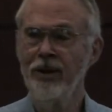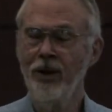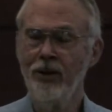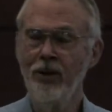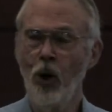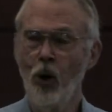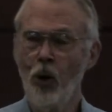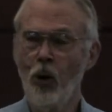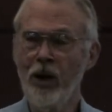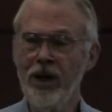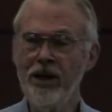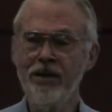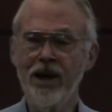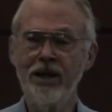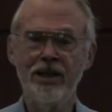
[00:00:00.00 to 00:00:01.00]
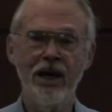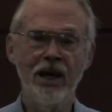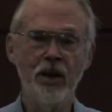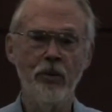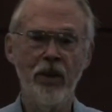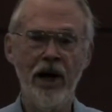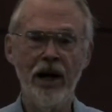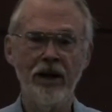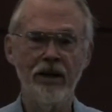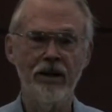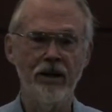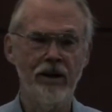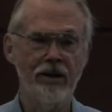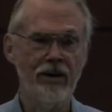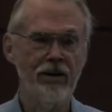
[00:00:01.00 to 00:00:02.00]
O-rings, I'd take them back to
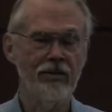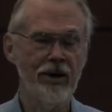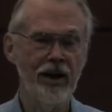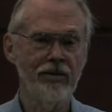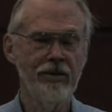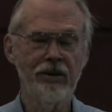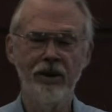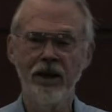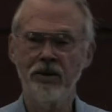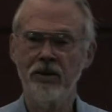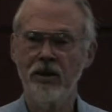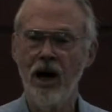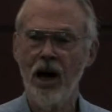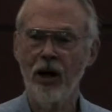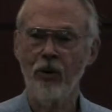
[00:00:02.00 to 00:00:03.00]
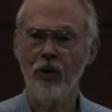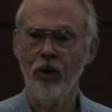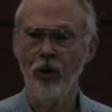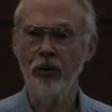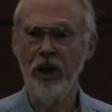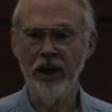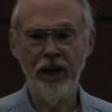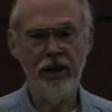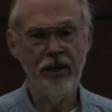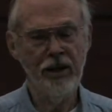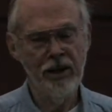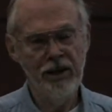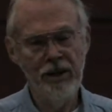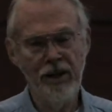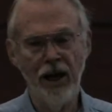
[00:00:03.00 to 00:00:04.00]
the stock room and they'd
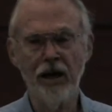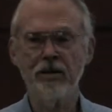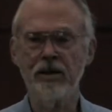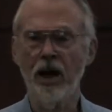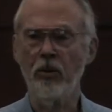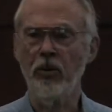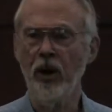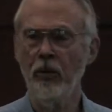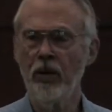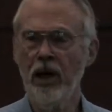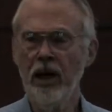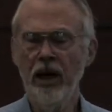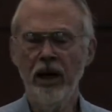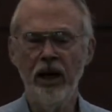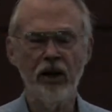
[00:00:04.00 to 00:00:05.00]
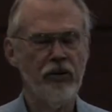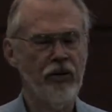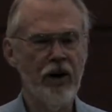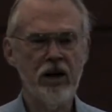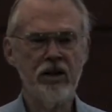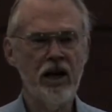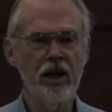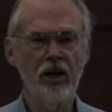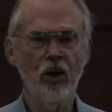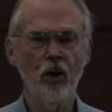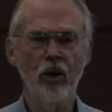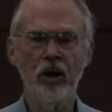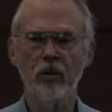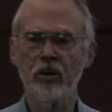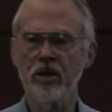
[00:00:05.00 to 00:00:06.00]
accept them. As far as I know,
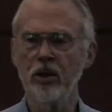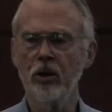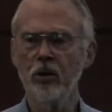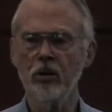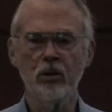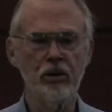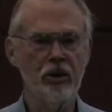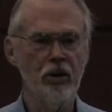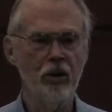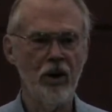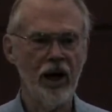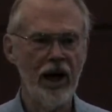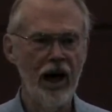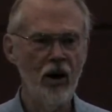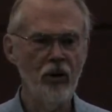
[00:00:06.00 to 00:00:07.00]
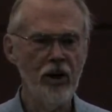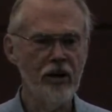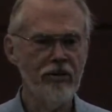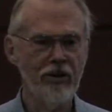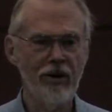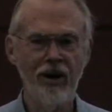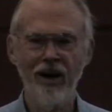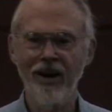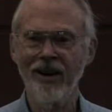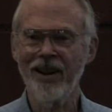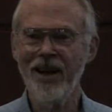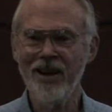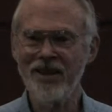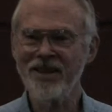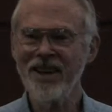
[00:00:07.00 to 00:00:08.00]
there was no accounting for all of
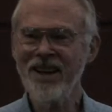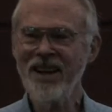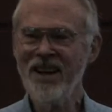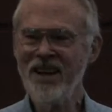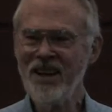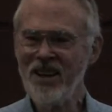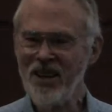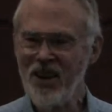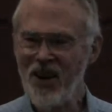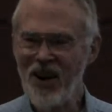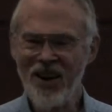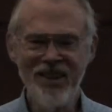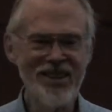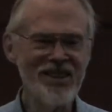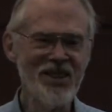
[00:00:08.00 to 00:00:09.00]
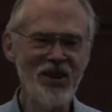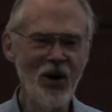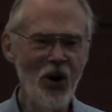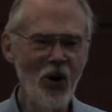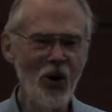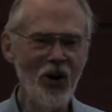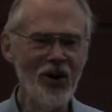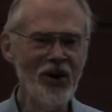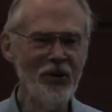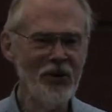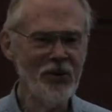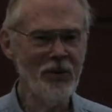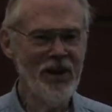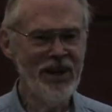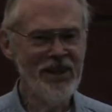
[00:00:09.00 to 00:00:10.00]
this gold that was
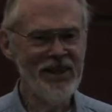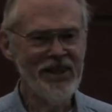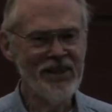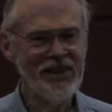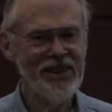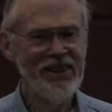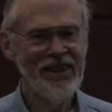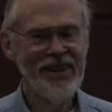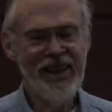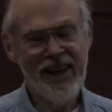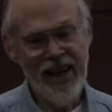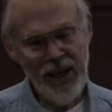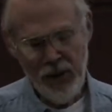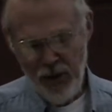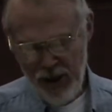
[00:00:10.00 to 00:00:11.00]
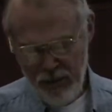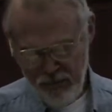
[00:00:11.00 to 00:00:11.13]
being used. Anyway,